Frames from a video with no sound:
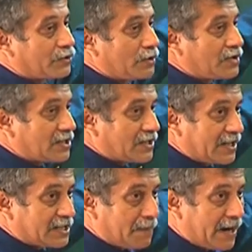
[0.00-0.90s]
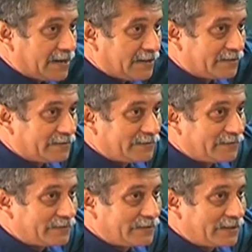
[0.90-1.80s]
so you just expand.
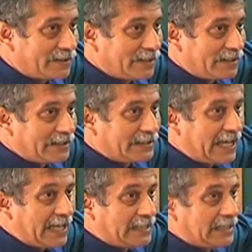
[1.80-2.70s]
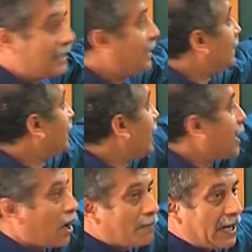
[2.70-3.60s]
Then there are
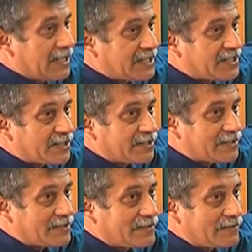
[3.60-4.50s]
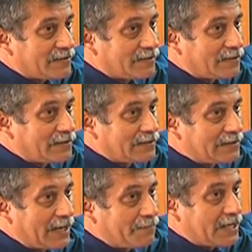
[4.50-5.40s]
normalizations
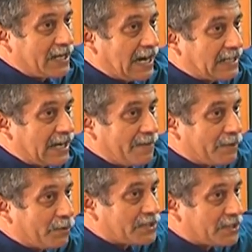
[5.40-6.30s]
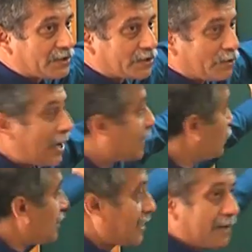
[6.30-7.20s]
that bring in another m equations. So
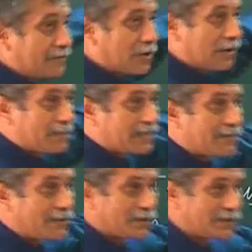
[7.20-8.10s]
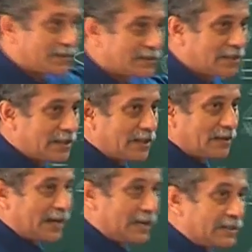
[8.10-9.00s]
actually there are m square plus m equations.
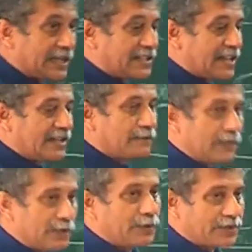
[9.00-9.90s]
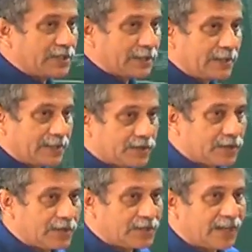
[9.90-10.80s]
But anyway, that's the eigenvalue equation. is
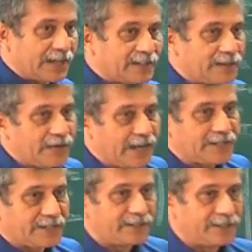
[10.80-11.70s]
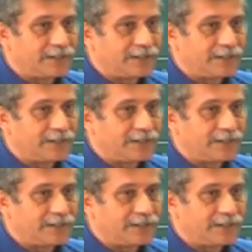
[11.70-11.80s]
it's correct. You are right.